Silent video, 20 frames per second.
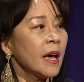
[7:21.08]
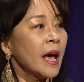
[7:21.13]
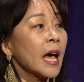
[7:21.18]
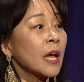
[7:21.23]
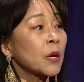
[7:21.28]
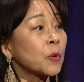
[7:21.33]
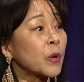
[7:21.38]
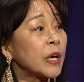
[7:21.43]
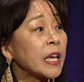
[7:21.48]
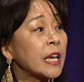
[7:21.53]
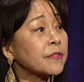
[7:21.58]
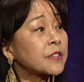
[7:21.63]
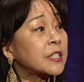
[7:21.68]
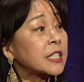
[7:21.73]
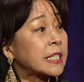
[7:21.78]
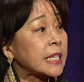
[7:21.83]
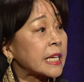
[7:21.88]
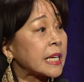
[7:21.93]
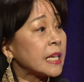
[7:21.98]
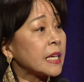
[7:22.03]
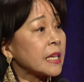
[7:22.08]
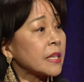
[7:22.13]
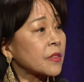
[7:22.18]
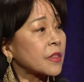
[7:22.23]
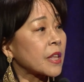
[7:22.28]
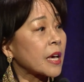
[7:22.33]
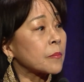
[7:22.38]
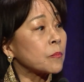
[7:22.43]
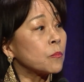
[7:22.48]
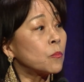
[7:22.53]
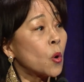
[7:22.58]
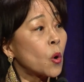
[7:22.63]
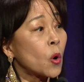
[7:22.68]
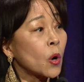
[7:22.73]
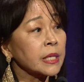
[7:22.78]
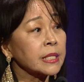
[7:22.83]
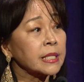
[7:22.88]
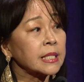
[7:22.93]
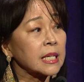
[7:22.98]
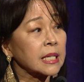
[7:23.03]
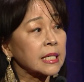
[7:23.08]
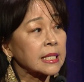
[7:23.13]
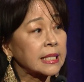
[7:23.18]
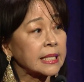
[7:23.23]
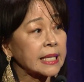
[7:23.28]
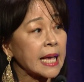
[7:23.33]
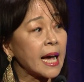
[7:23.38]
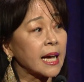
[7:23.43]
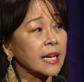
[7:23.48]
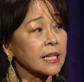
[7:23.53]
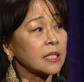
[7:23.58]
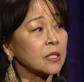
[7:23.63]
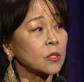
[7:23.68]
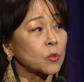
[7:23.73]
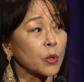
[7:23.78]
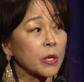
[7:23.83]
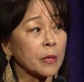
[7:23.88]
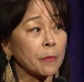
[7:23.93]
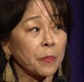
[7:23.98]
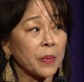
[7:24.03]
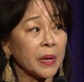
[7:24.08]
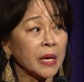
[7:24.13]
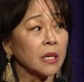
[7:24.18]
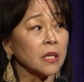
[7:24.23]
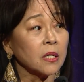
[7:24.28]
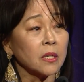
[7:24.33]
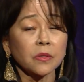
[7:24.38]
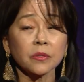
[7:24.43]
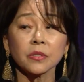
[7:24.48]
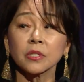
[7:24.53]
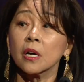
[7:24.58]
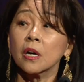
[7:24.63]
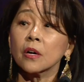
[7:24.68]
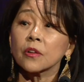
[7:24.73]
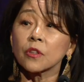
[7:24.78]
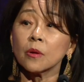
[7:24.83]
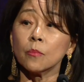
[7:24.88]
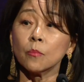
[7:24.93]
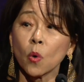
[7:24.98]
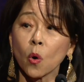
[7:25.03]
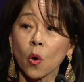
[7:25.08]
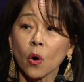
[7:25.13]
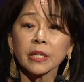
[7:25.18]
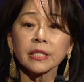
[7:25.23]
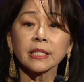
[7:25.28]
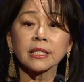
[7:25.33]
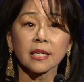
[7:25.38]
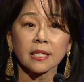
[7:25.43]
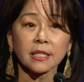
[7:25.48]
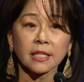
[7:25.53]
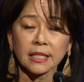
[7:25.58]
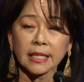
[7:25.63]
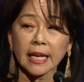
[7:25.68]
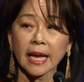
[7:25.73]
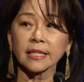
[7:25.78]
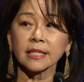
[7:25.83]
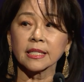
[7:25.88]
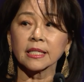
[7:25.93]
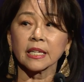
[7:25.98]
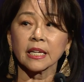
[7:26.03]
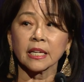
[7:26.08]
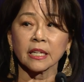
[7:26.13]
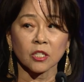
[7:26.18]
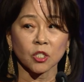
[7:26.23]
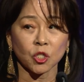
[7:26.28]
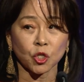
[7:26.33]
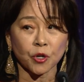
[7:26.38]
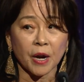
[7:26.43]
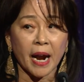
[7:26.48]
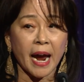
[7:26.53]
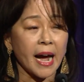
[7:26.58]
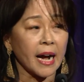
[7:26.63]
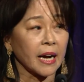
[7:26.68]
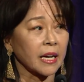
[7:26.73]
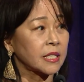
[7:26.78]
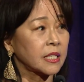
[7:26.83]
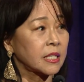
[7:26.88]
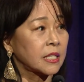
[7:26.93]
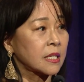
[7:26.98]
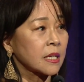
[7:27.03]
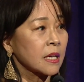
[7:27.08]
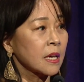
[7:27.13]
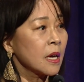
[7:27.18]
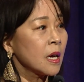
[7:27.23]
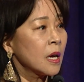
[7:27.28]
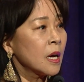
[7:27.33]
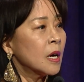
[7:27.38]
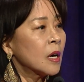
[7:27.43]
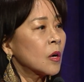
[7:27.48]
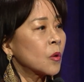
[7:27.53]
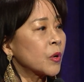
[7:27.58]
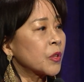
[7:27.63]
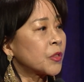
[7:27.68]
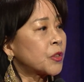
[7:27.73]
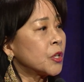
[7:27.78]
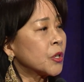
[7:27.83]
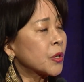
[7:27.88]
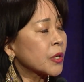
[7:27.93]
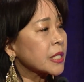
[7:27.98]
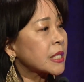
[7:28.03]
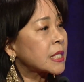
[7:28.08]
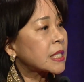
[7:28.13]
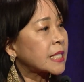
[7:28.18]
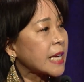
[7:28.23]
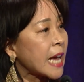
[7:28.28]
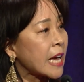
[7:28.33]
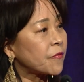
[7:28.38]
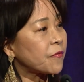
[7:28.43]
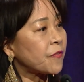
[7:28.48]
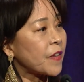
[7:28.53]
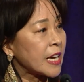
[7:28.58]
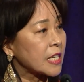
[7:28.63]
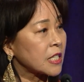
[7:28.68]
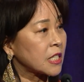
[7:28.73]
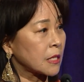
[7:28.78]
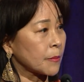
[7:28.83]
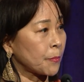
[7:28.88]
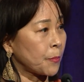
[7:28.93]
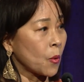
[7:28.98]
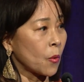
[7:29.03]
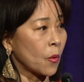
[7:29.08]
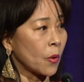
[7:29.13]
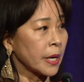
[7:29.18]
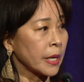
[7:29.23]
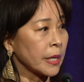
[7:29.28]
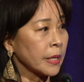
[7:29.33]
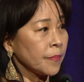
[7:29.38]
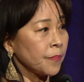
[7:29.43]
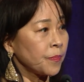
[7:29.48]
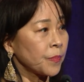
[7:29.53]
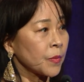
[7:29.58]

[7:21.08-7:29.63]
And we have seen that more success we build, the more success it attracts. With your steadfast support,